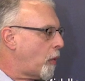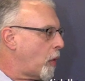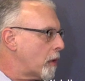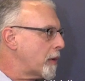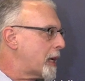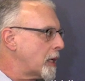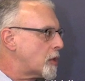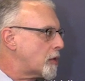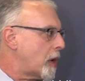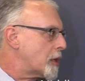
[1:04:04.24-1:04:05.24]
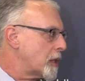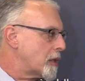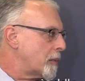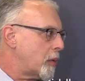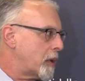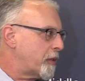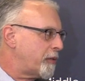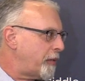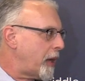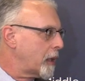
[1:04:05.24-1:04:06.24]
for reconstruction support is
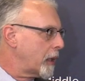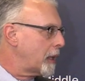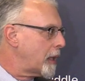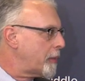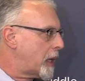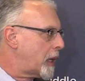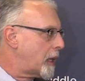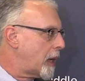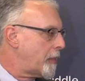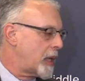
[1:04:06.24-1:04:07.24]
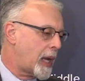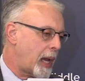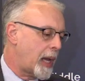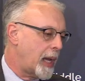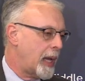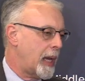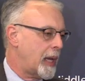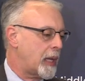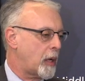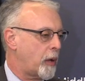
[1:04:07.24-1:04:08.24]
fairly limited. I mean,
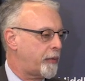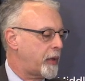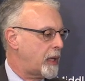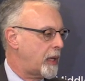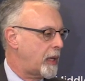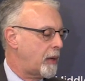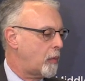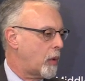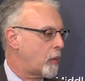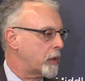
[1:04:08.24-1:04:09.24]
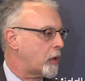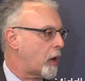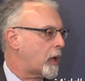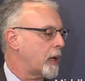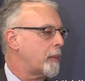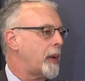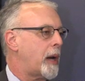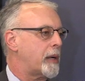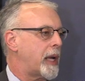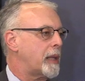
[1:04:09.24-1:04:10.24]
we're talking
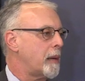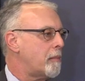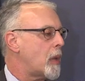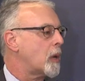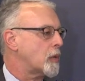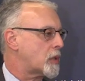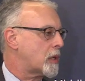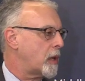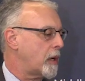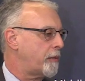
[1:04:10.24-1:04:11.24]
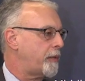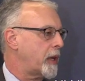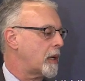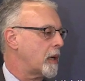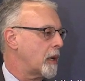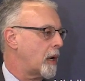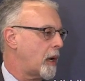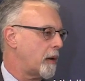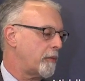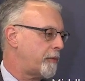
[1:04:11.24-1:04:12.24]
about at the most a figure
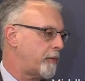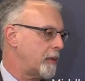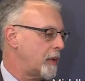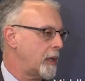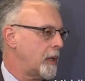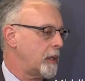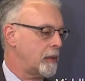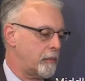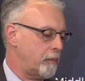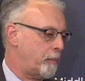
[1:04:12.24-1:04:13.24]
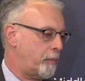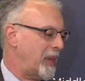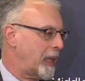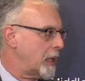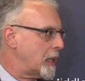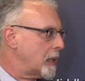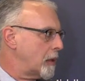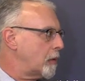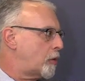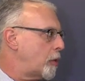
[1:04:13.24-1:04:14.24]
of $2,
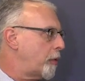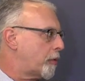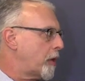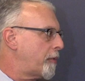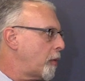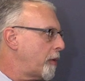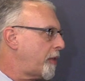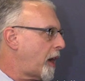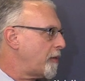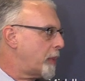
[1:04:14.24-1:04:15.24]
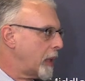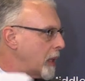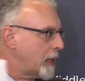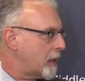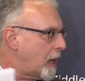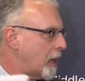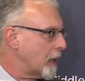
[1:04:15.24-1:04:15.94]
$3, $4, $5 billion